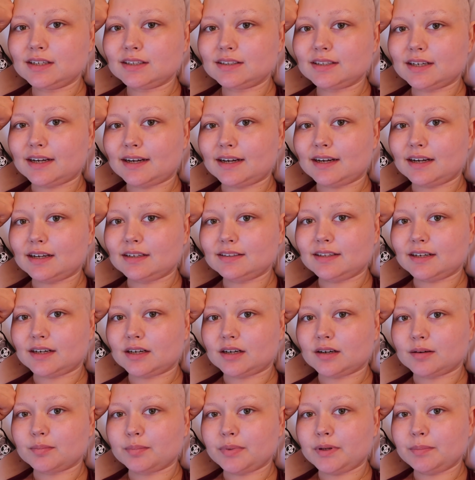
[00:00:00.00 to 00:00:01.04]
that
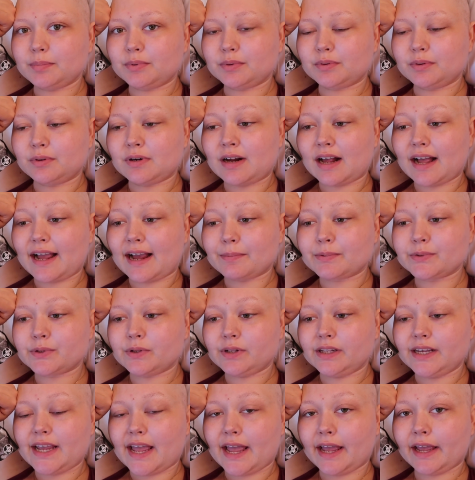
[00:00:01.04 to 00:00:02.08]
there are people who
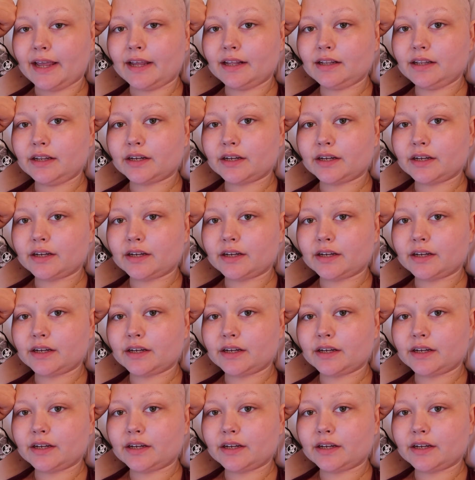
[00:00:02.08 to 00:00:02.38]
absolutely hate